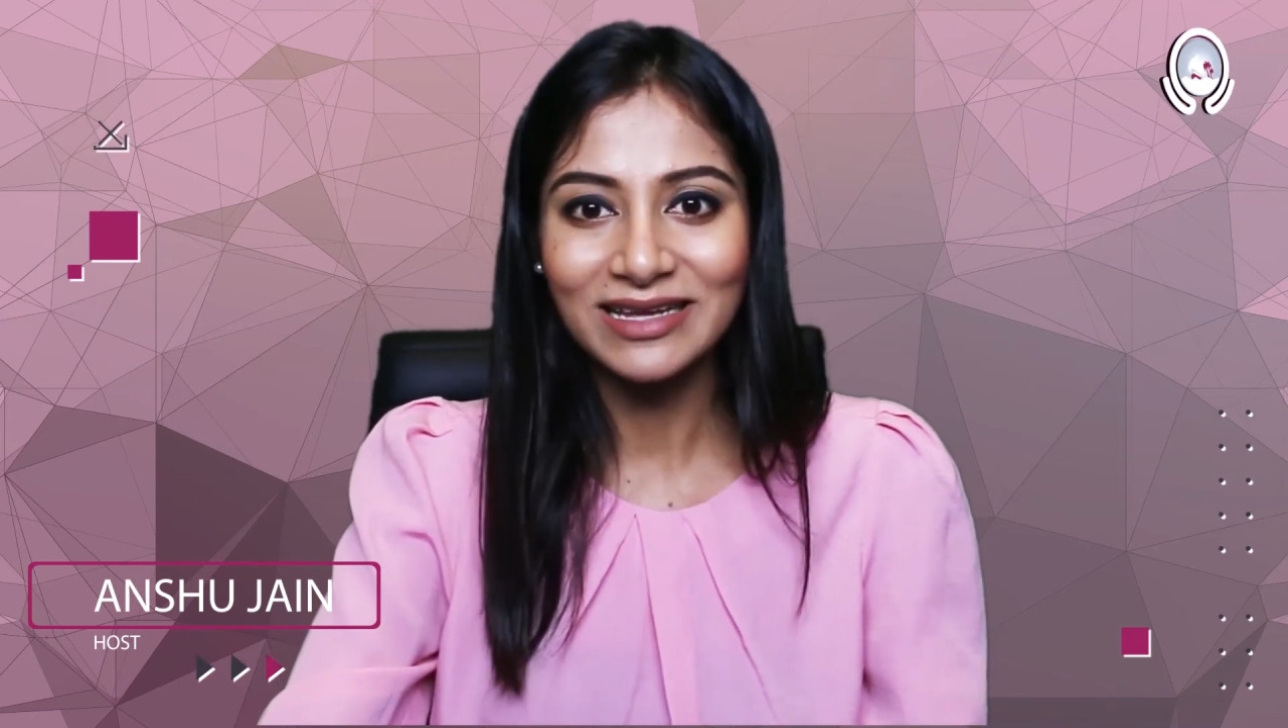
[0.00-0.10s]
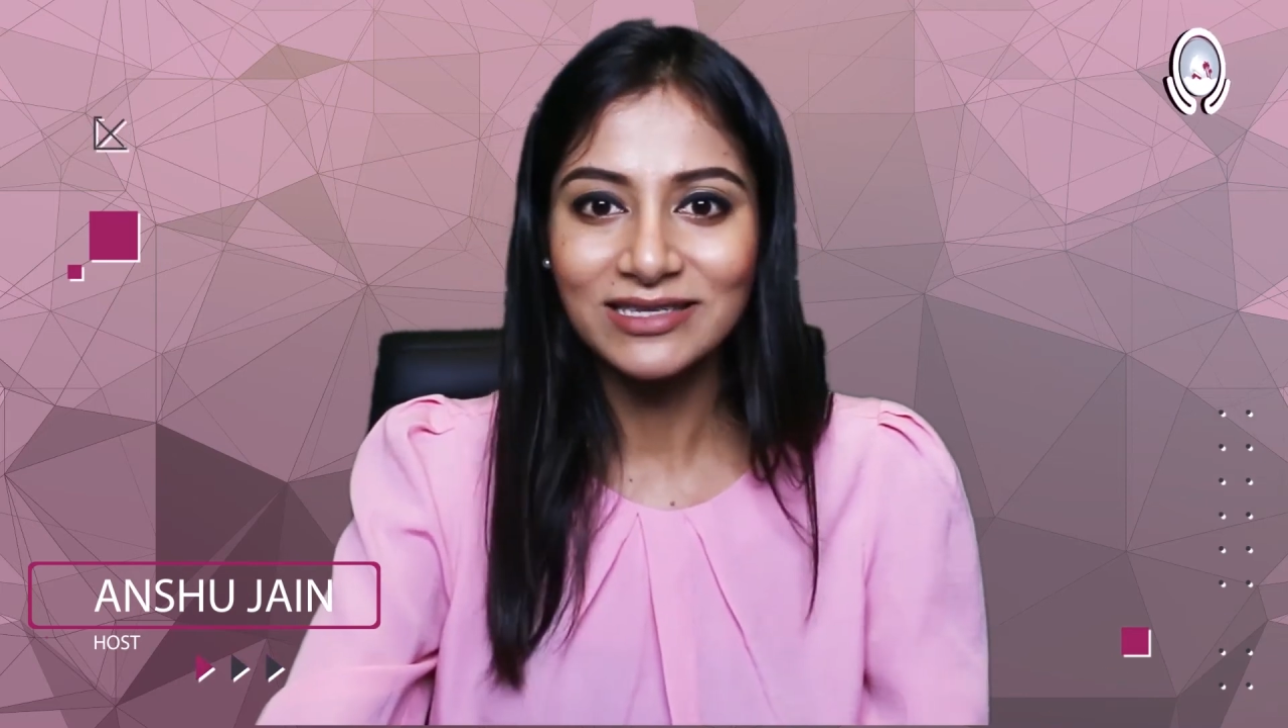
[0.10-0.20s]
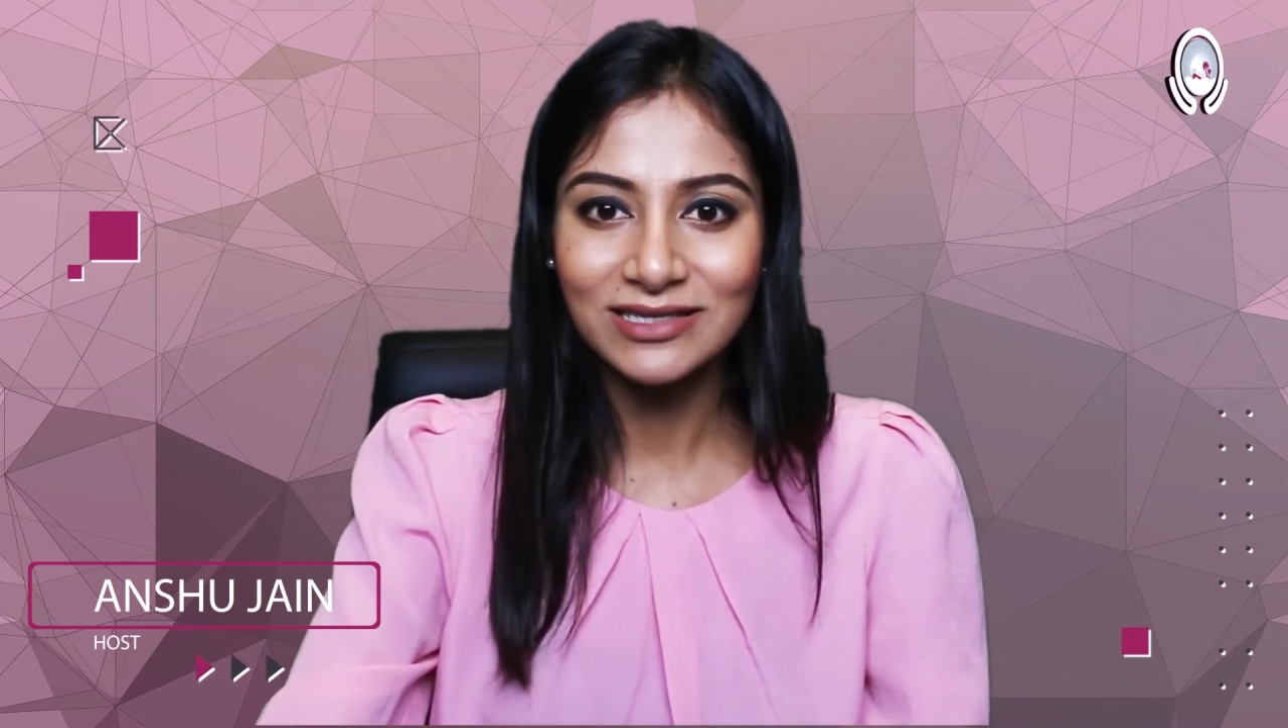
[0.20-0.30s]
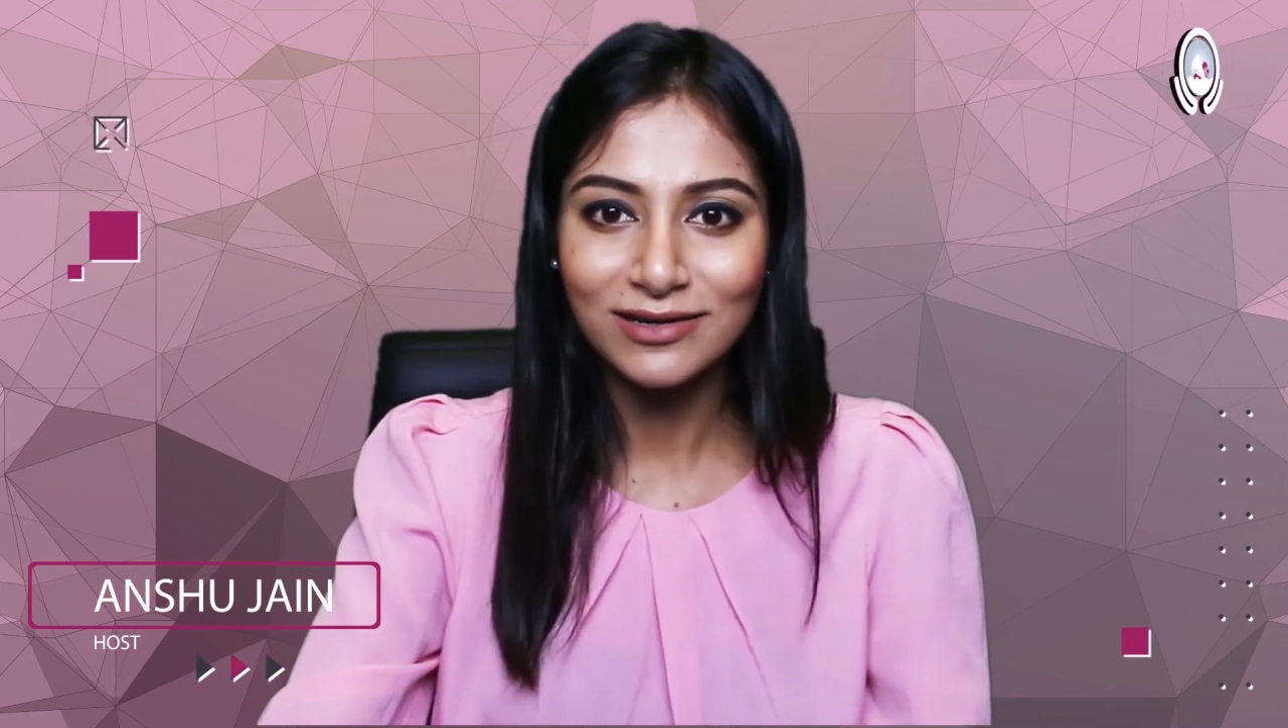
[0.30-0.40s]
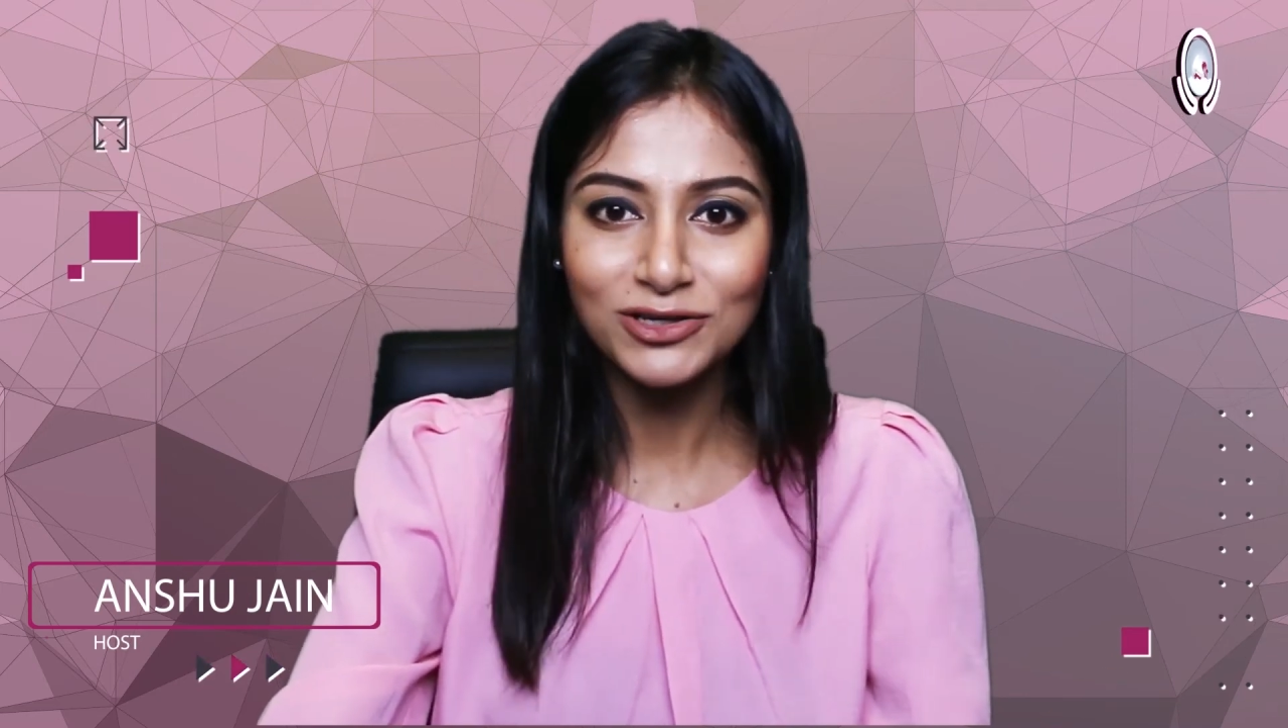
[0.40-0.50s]

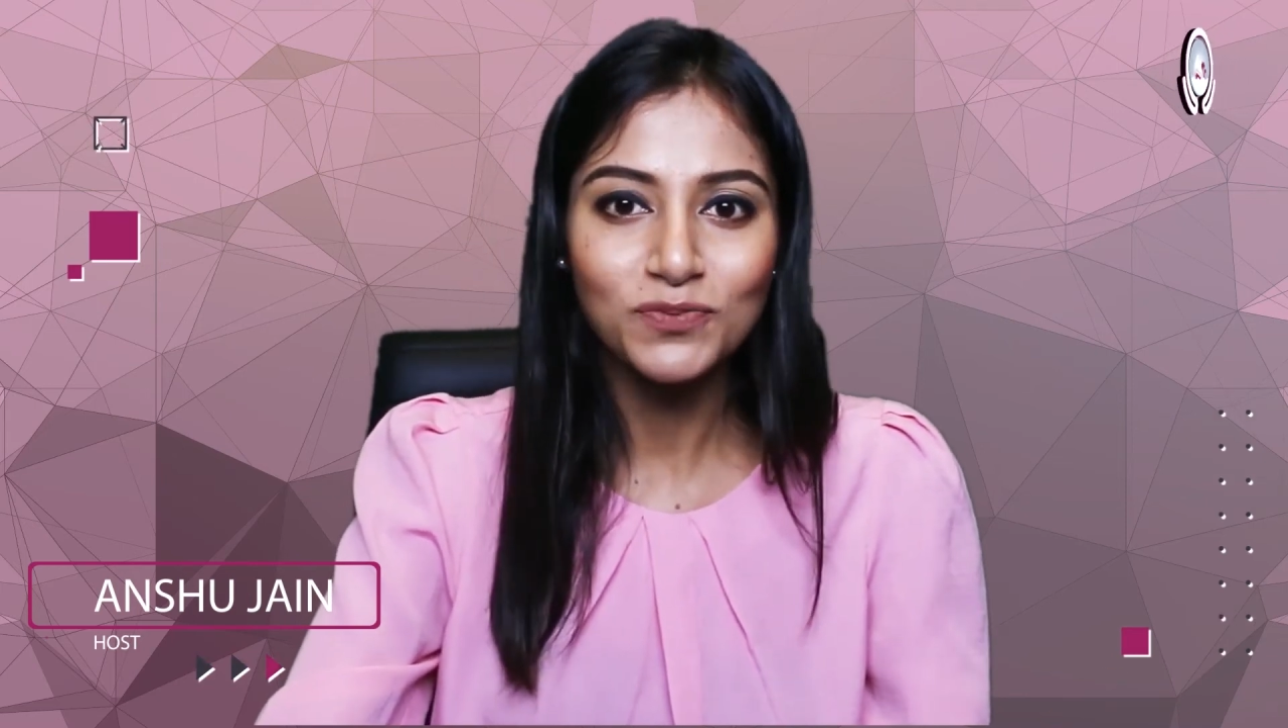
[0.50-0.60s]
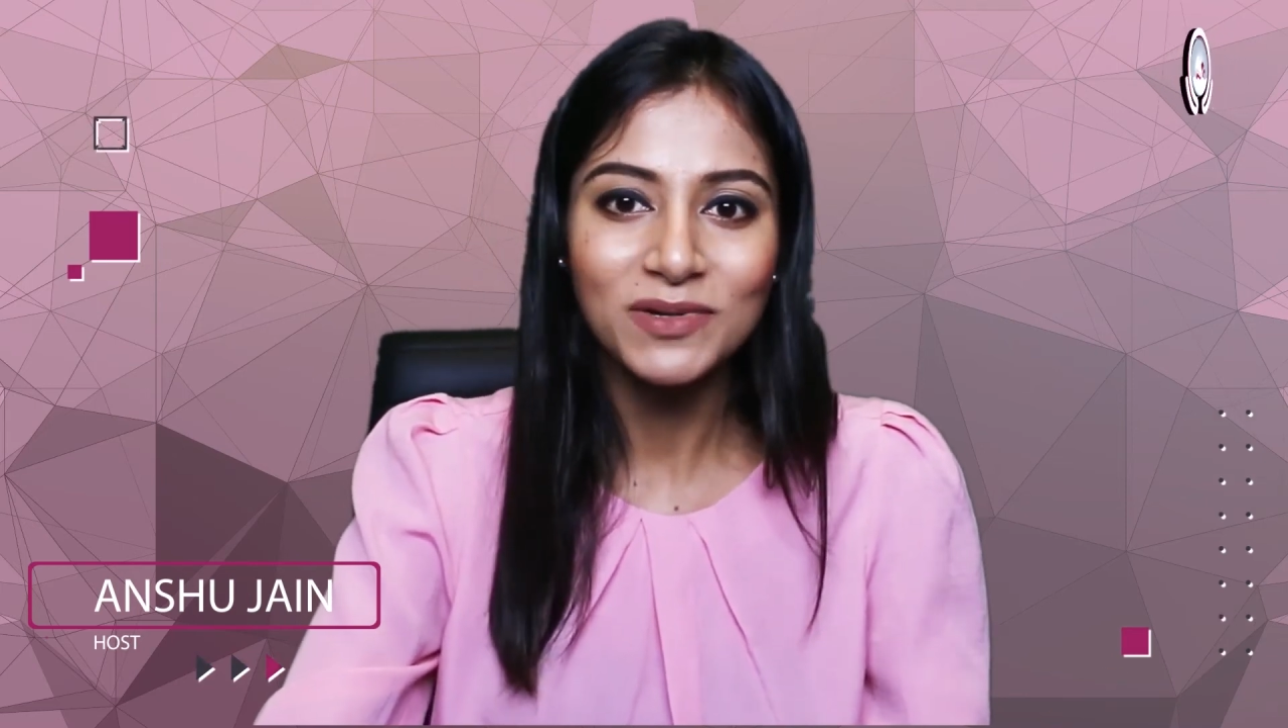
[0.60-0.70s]
concerned